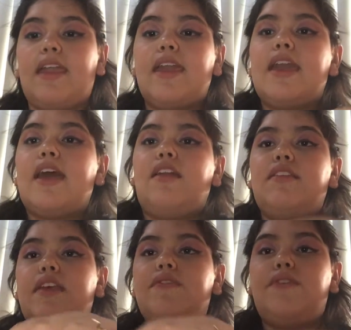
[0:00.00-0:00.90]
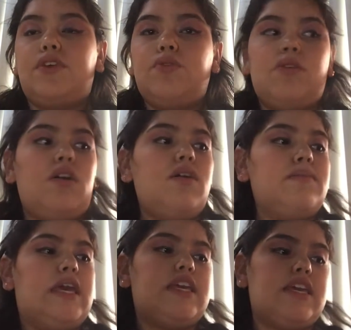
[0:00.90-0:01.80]
And if you are
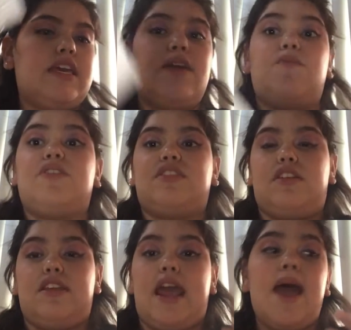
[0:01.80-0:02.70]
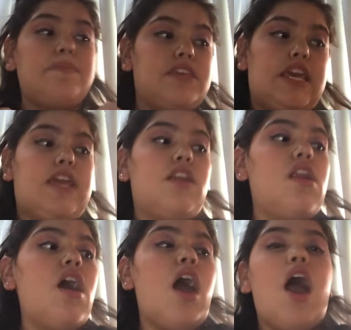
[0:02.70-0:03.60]
making it with a napkin,
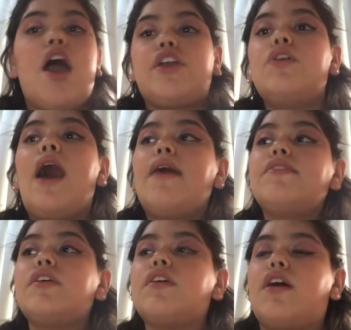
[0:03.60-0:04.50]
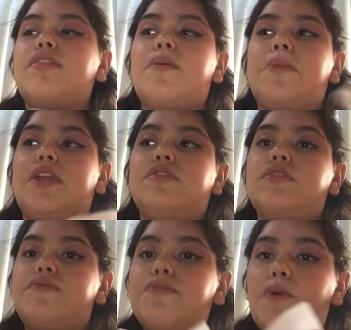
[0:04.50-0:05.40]
you have to cut them into
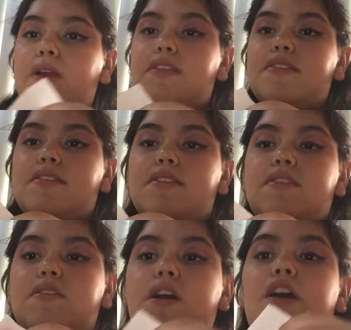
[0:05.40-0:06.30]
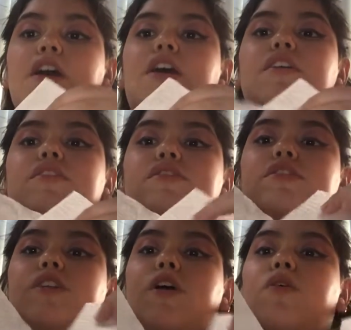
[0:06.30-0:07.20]
fourths.
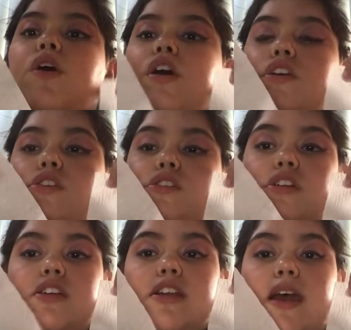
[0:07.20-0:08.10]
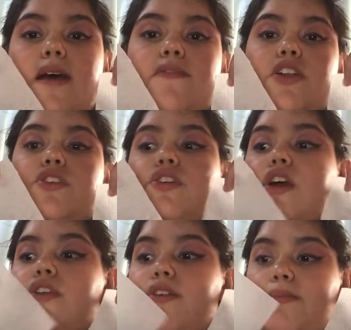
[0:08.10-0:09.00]
So you're gonna have
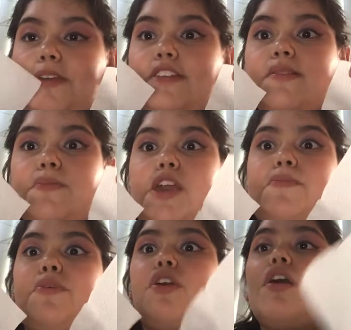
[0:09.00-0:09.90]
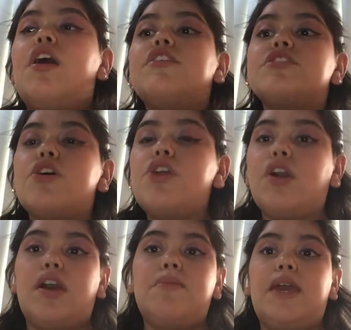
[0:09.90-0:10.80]
another piece of paper. So you
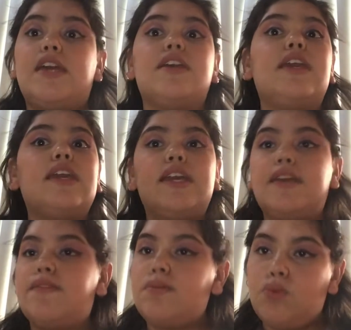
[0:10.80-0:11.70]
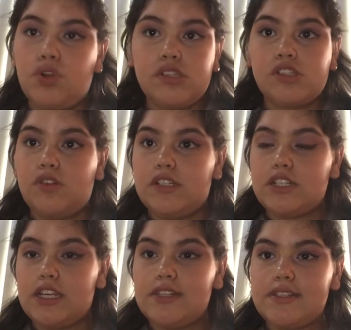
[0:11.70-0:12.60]
can make even more
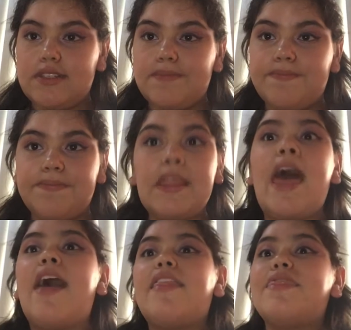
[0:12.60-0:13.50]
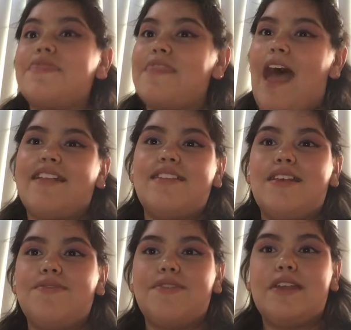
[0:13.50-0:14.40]
squishies. That's it
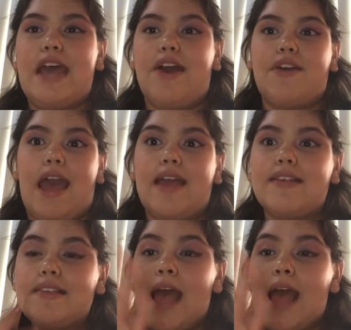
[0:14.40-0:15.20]
for now, guys.